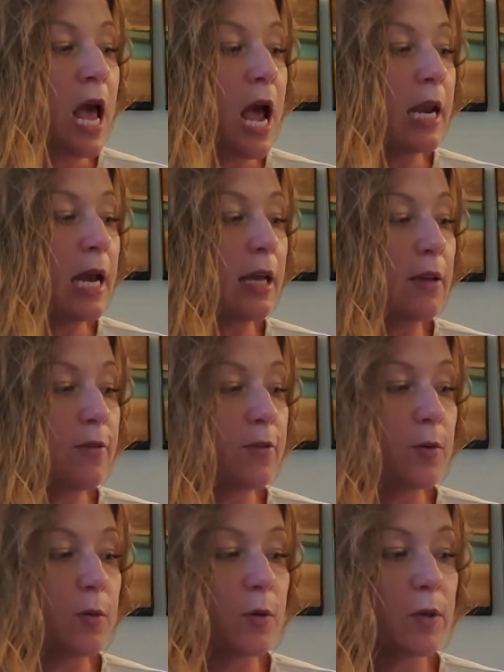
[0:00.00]
And I
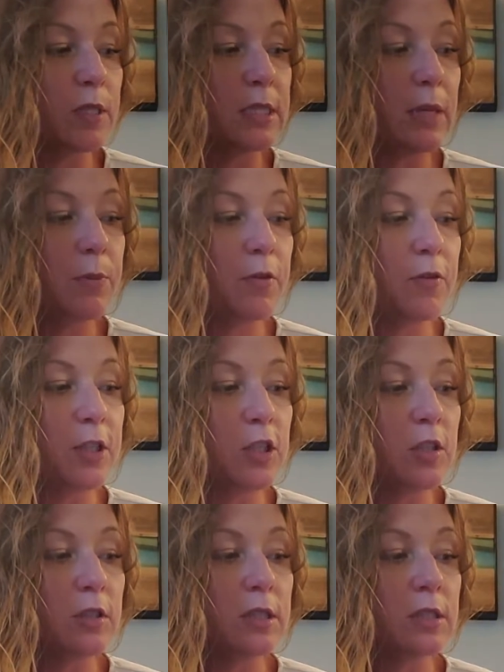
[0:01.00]
confirm the real estate
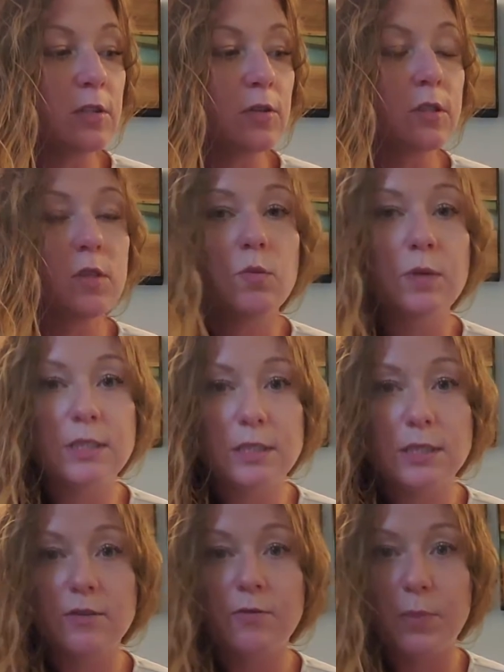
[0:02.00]
professional disclosed the
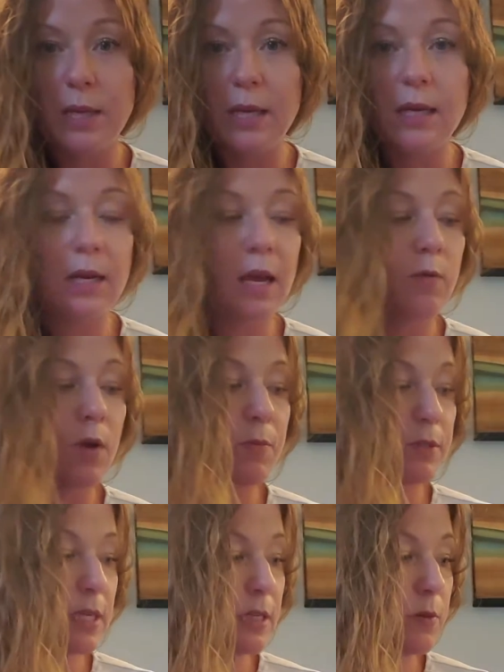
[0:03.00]
risks of being an
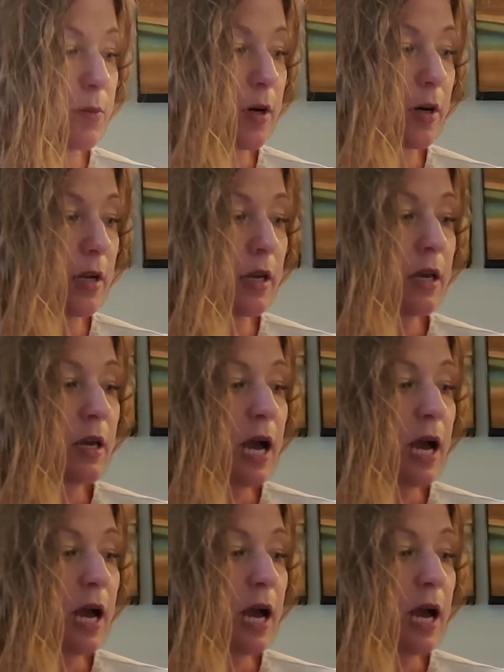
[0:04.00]
unrepresented party.